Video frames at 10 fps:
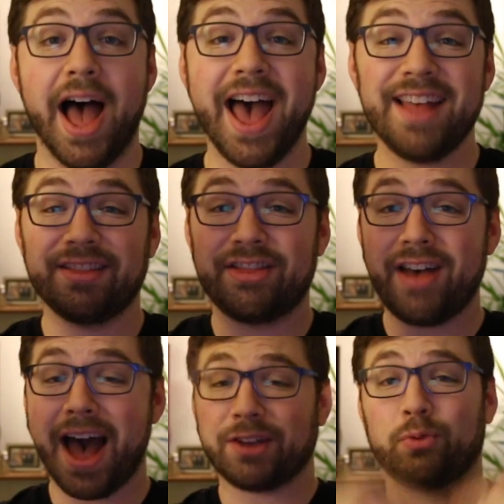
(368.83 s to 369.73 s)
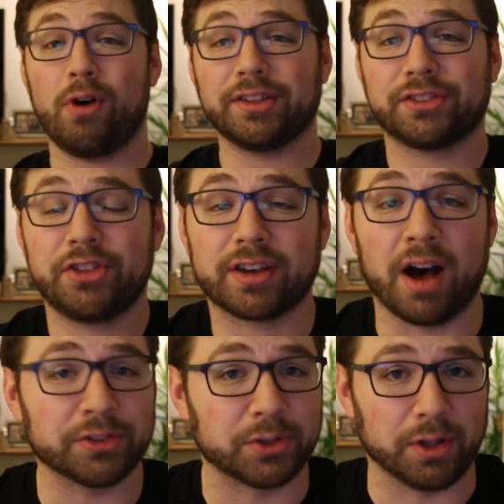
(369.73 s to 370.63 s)
And that was the
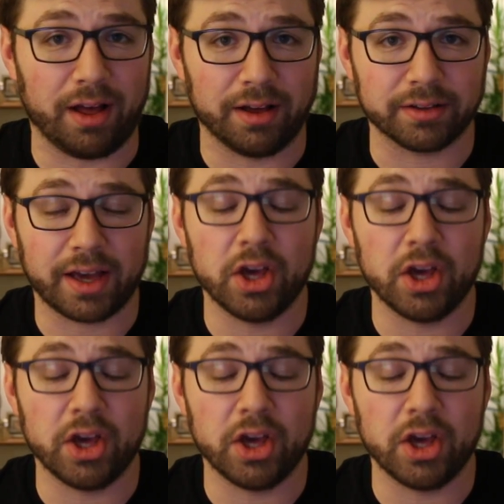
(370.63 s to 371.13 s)
console log.